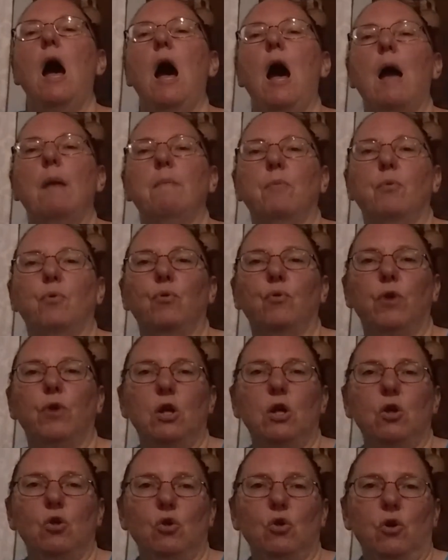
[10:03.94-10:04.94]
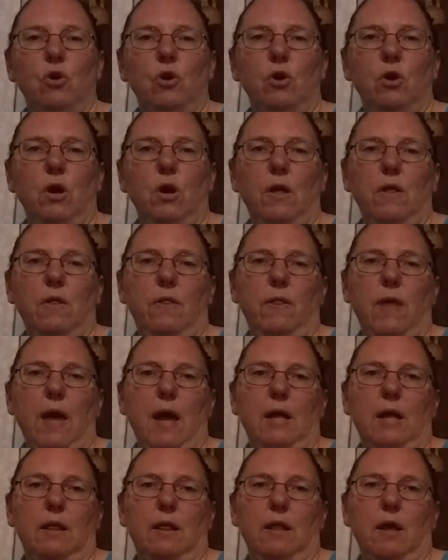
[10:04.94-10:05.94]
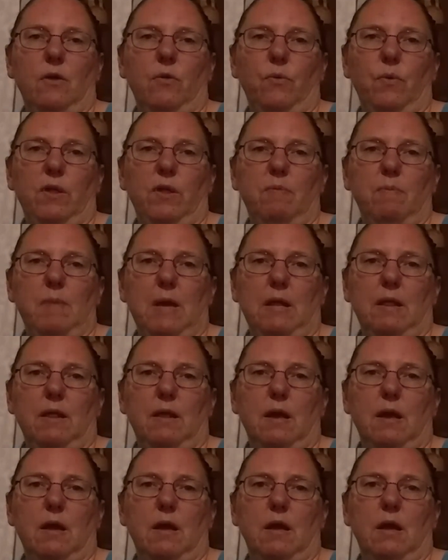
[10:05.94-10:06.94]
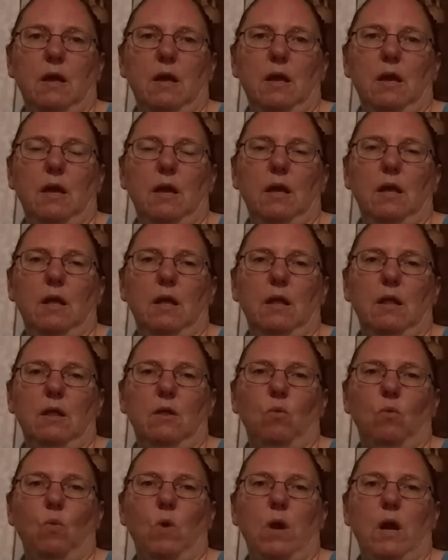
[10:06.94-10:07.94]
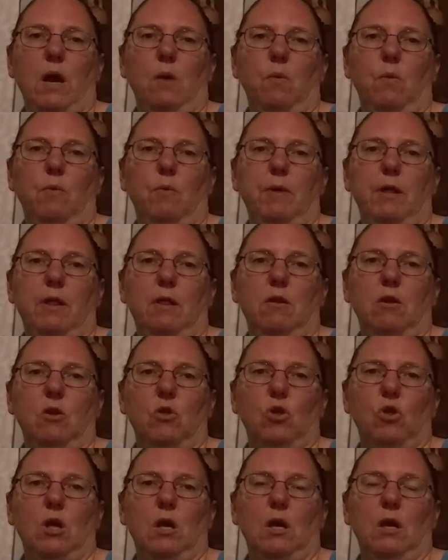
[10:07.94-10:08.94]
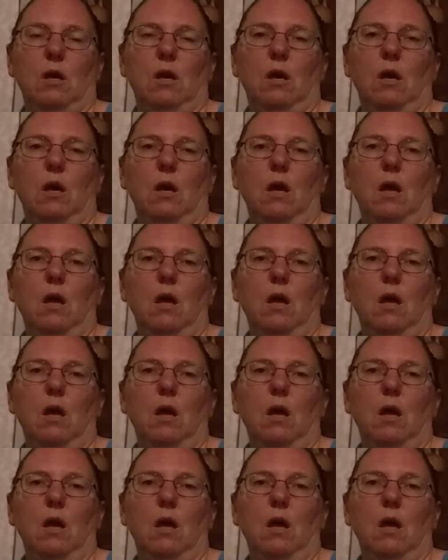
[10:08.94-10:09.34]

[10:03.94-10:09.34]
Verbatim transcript: I'm pretty sure that Southwest Mesa is what I will be stitching